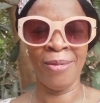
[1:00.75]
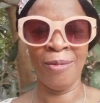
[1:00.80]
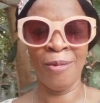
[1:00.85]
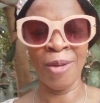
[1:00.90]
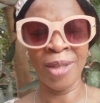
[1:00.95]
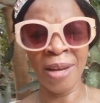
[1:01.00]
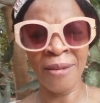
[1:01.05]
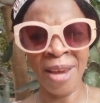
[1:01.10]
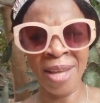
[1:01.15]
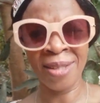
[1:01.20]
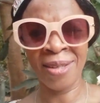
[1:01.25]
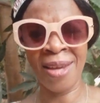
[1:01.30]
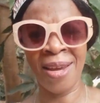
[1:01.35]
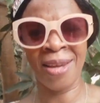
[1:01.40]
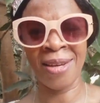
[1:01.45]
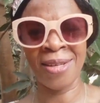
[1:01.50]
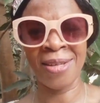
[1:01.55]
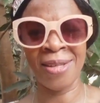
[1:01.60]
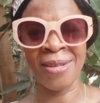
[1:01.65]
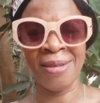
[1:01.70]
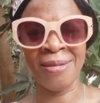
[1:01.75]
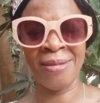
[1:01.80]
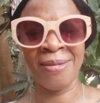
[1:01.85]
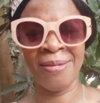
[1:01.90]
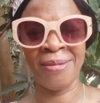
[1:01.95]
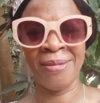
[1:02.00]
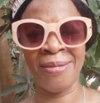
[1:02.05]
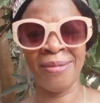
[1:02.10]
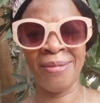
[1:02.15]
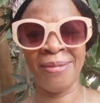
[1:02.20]
What have I said?
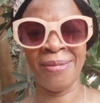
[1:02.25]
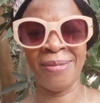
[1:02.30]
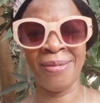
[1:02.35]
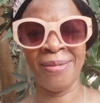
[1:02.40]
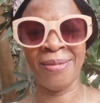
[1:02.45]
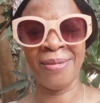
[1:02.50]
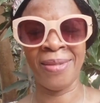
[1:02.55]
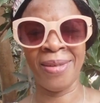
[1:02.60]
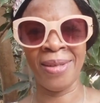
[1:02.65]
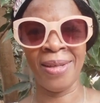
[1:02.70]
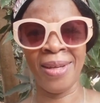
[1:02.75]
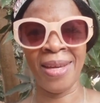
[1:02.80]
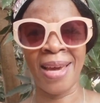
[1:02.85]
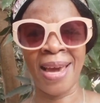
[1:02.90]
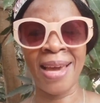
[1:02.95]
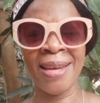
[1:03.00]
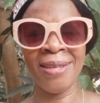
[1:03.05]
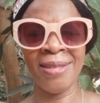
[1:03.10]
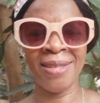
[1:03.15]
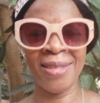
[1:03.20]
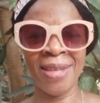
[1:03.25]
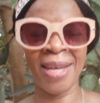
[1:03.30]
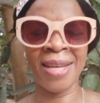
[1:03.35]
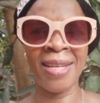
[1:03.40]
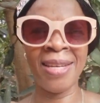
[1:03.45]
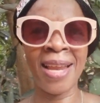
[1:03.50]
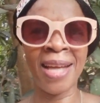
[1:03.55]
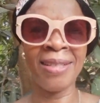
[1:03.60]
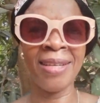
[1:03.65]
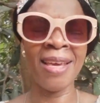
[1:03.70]
I
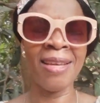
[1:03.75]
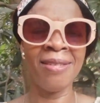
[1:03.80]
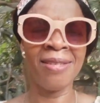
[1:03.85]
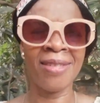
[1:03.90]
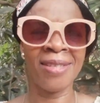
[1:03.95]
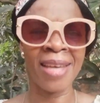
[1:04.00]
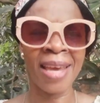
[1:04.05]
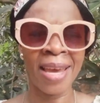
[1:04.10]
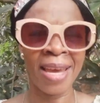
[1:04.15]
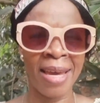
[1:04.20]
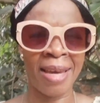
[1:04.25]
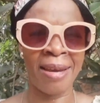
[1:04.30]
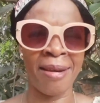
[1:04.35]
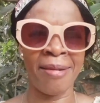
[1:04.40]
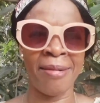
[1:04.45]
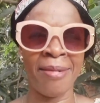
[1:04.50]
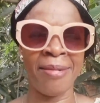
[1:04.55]
said that a cell